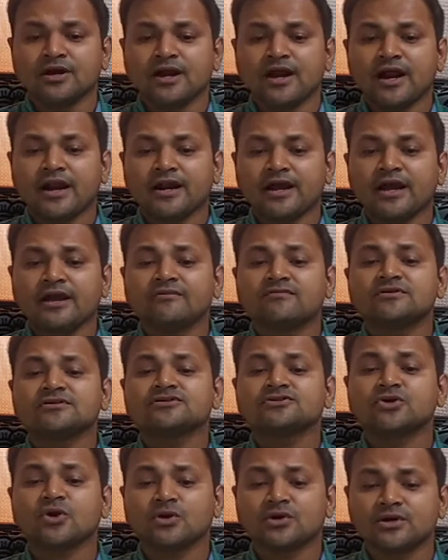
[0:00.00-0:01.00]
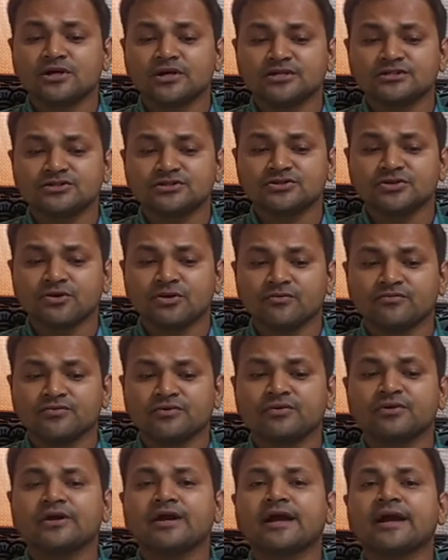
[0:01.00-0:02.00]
and have a short list of your